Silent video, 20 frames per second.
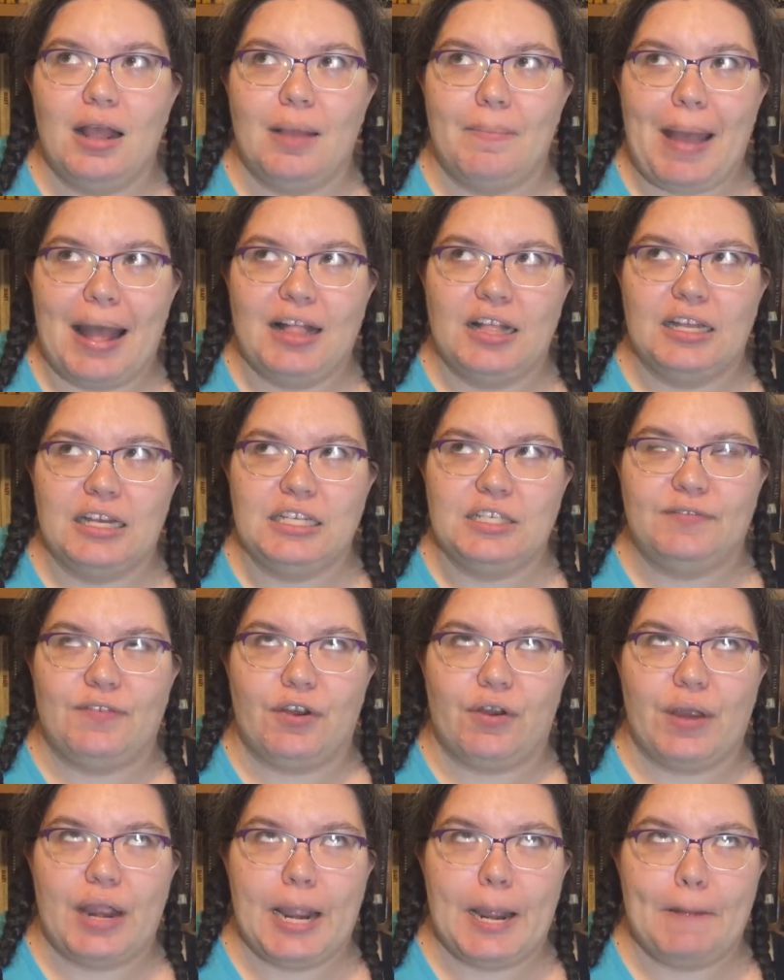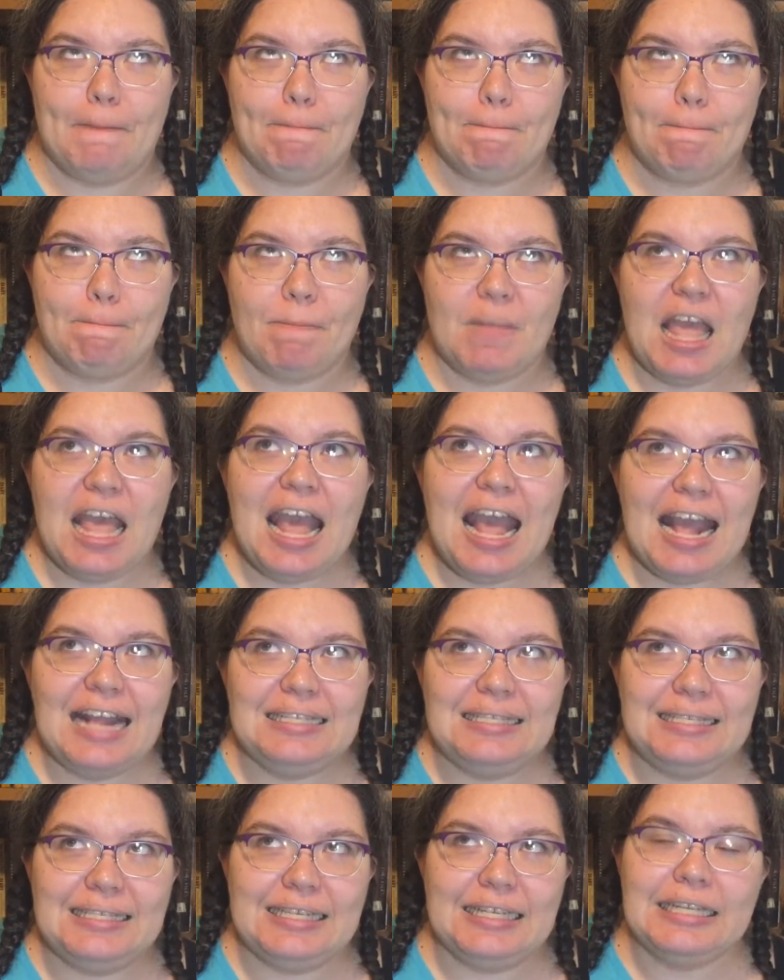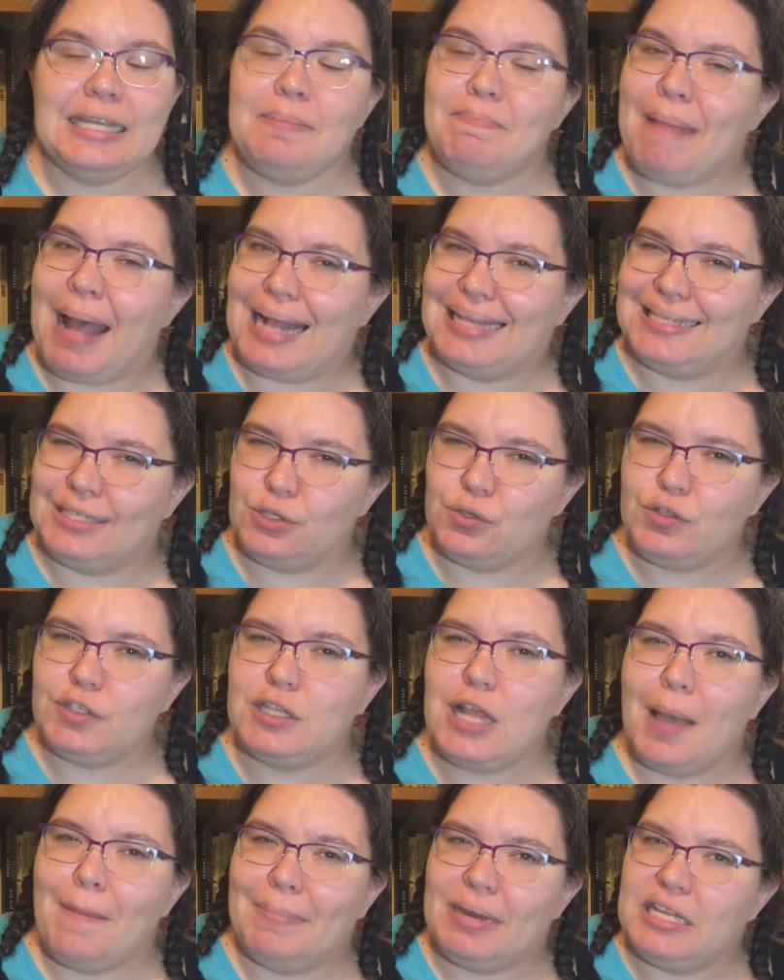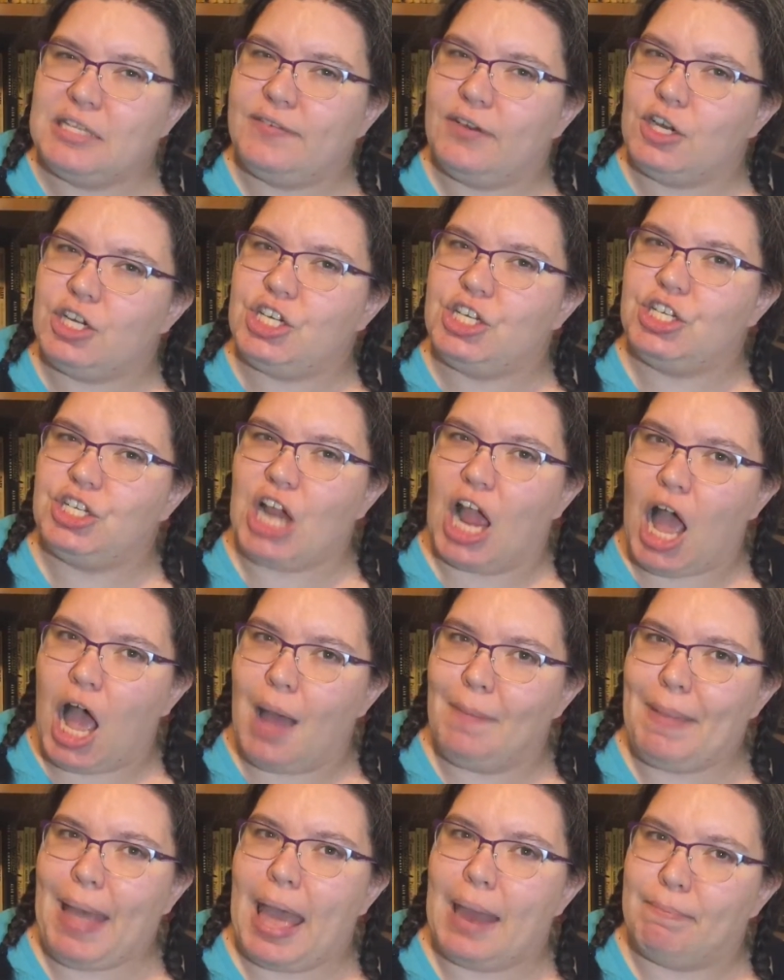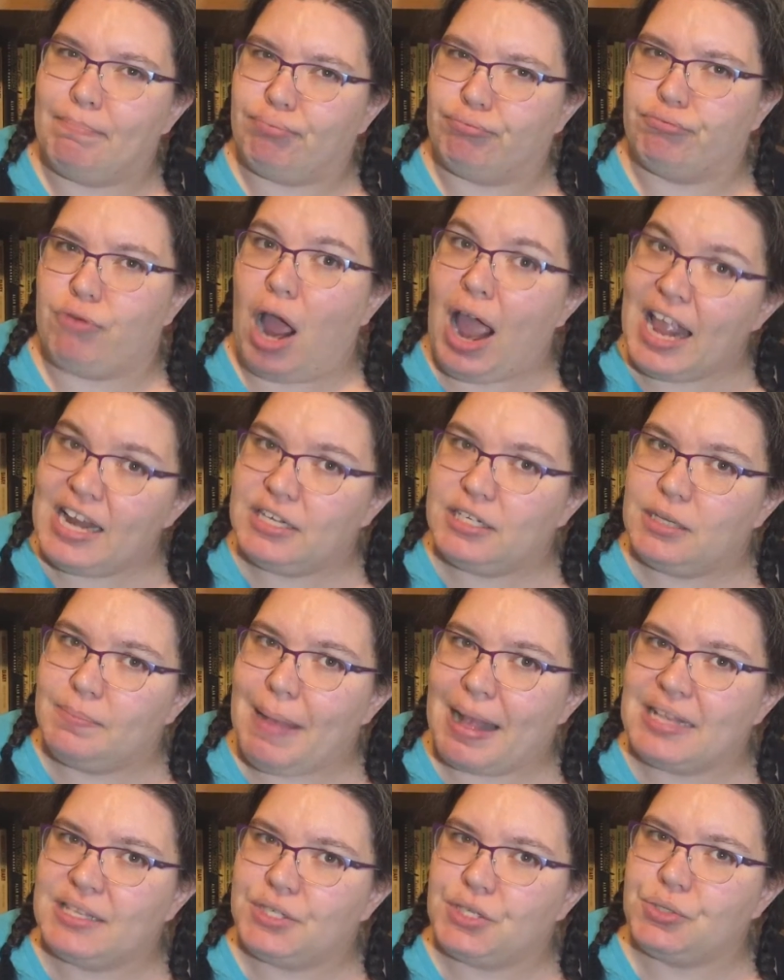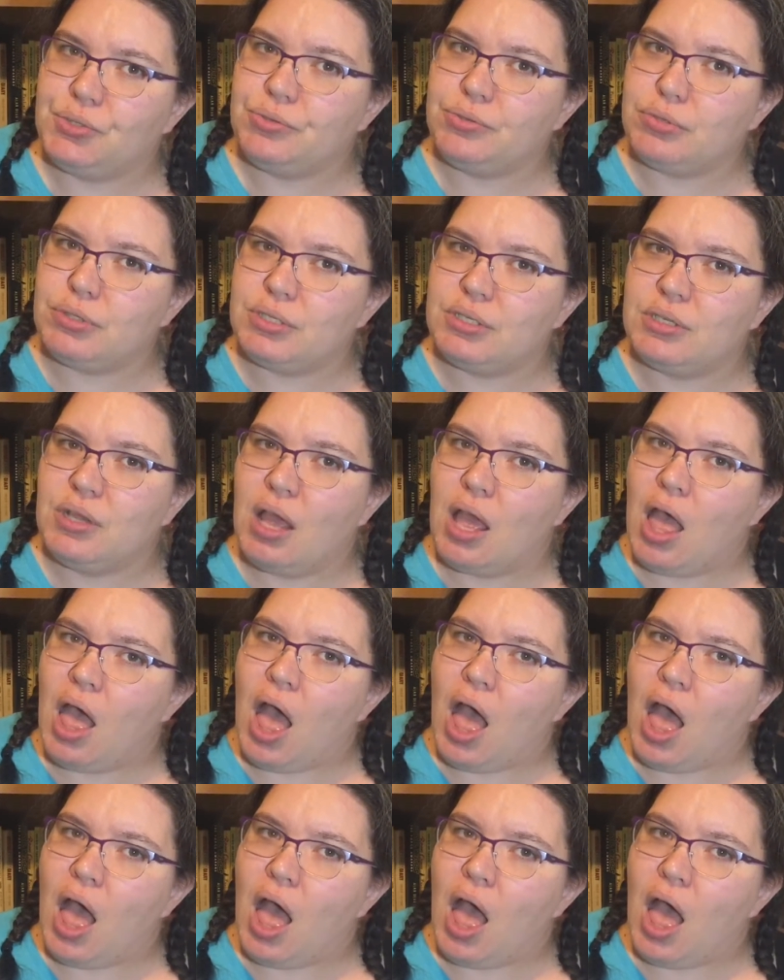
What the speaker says: palette is very, it's still in pastels, but it's very sharp and bright pastels.